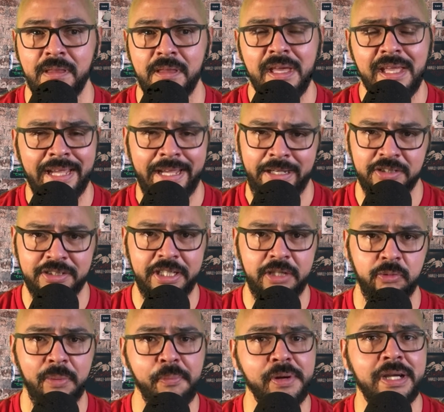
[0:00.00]
Can y'all see the
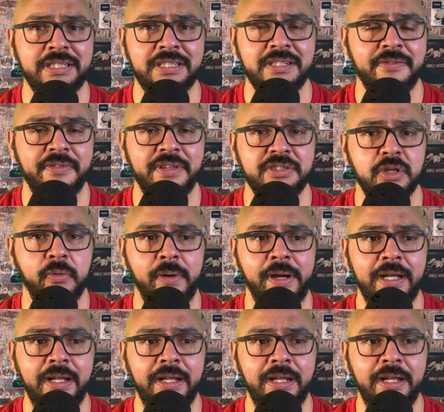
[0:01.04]
repercussion of this already?